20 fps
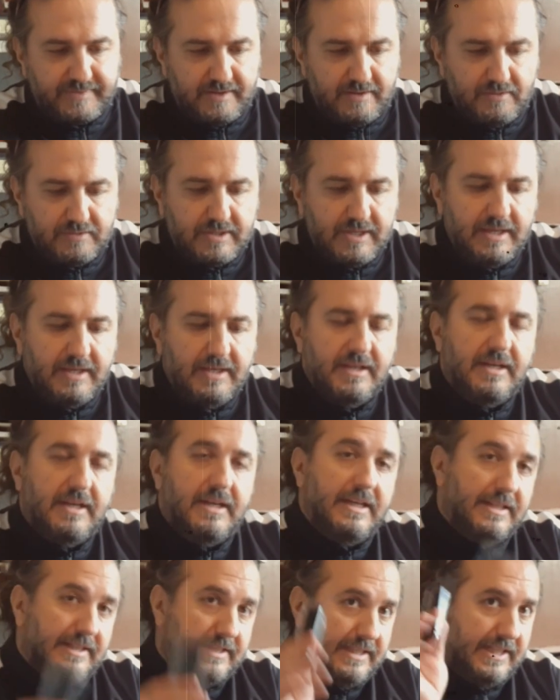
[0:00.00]
Okay,
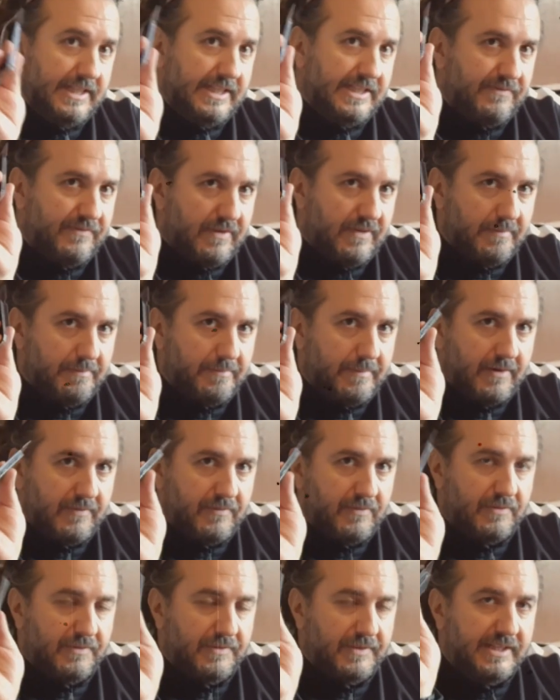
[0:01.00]
it is very
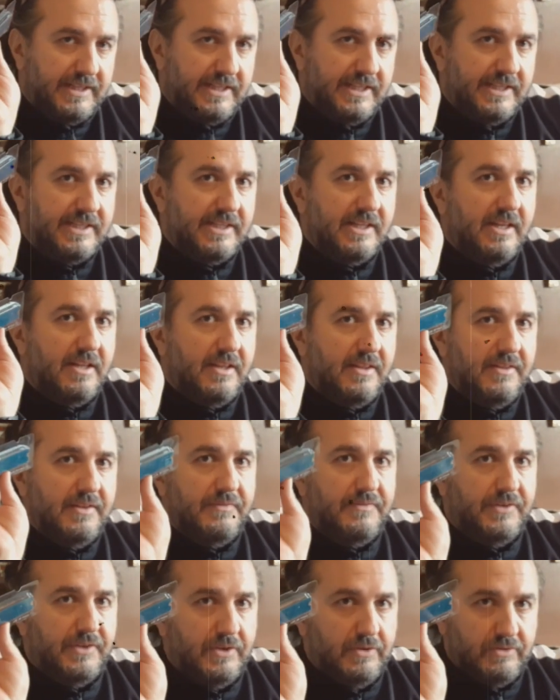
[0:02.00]
powerful. This is the
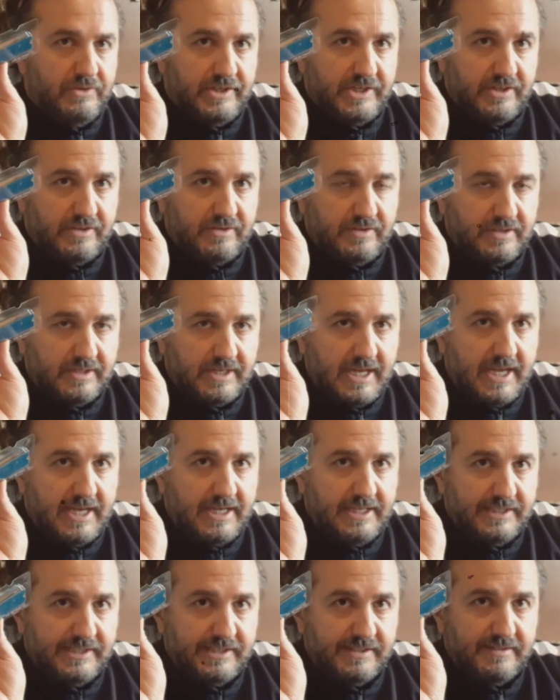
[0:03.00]
future,
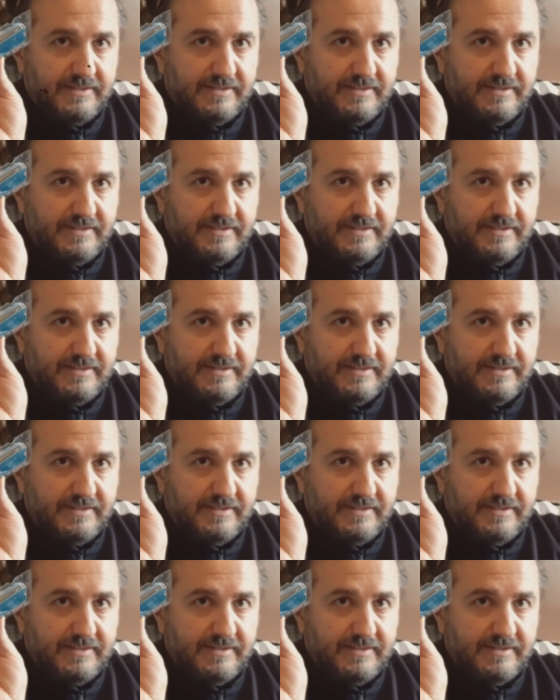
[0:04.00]
guys.